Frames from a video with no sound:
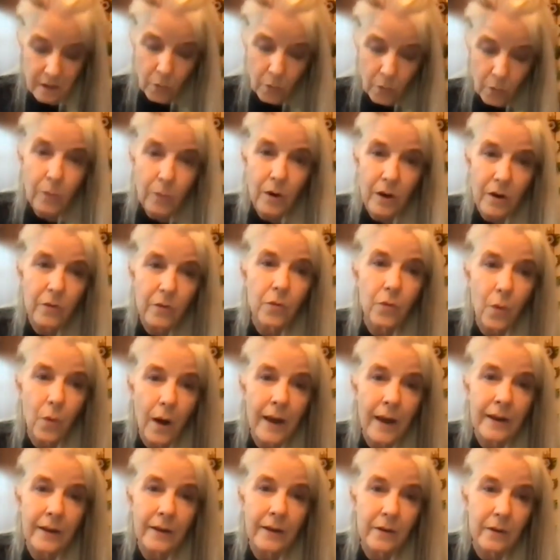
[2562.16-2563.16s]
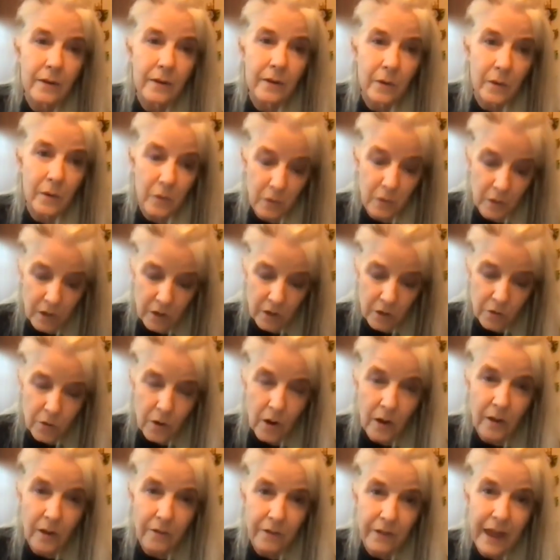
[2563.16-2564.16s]
we would have won the
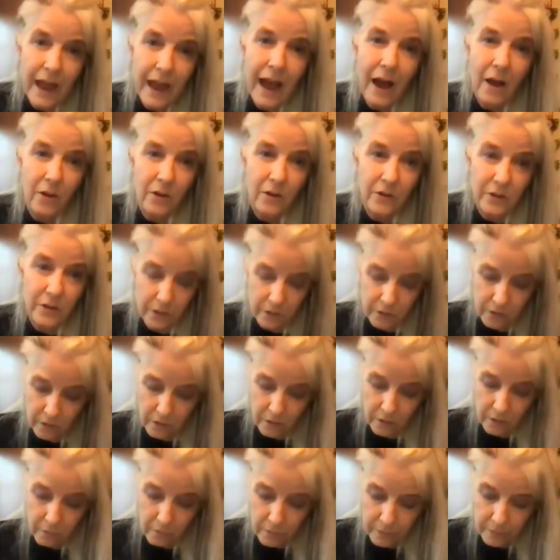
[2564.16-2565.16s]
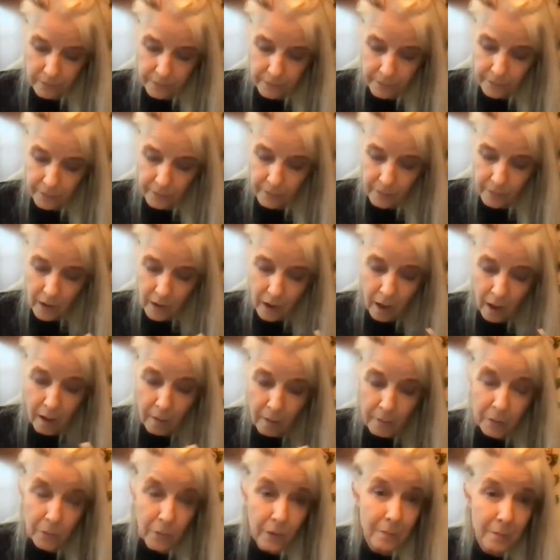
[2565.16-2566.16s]
control of the House.
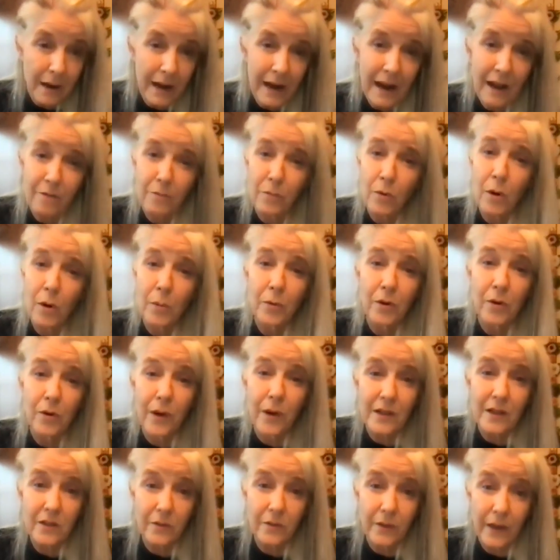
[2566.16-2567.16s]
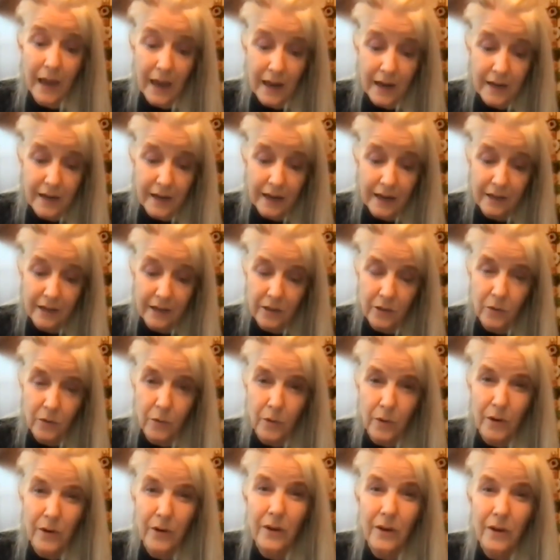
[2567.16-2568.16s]
And we might have more progressive candidates who
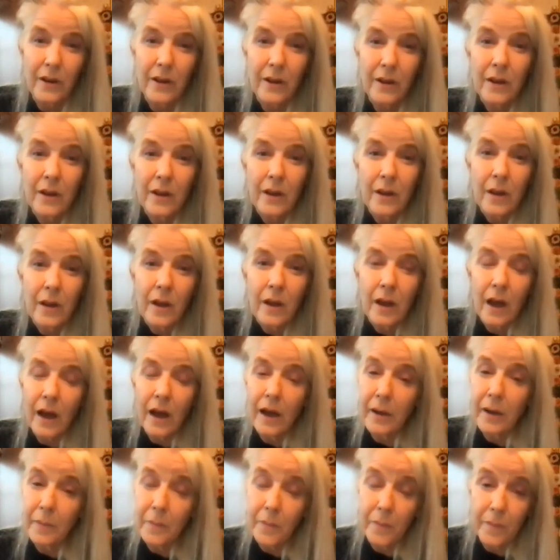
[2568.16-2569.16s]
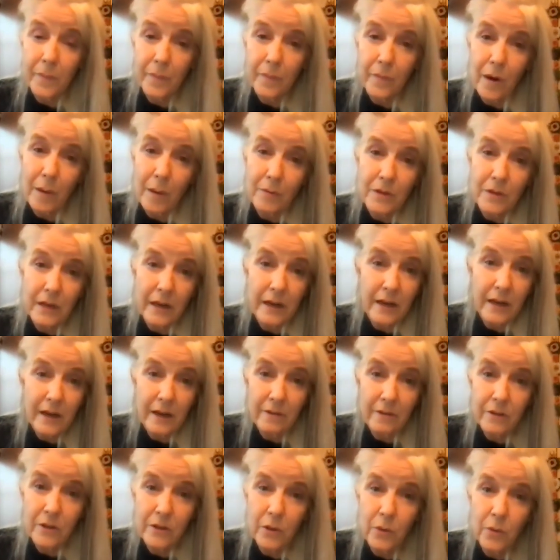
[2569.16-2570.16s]
were
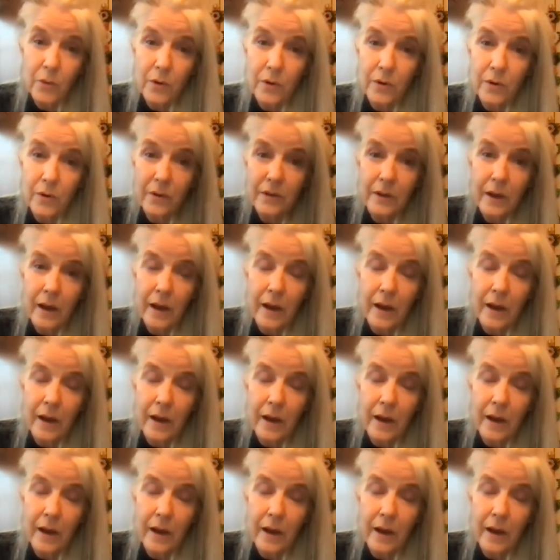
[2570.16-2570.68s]
representatives who were